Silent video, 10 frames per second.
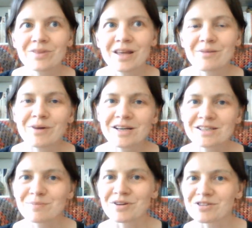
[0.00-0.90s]
it might
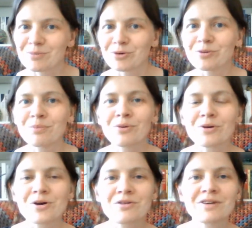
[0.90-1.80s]
just be a small
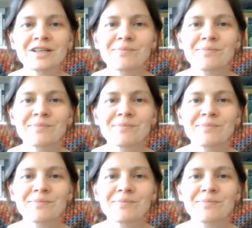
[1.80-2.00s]
pullover,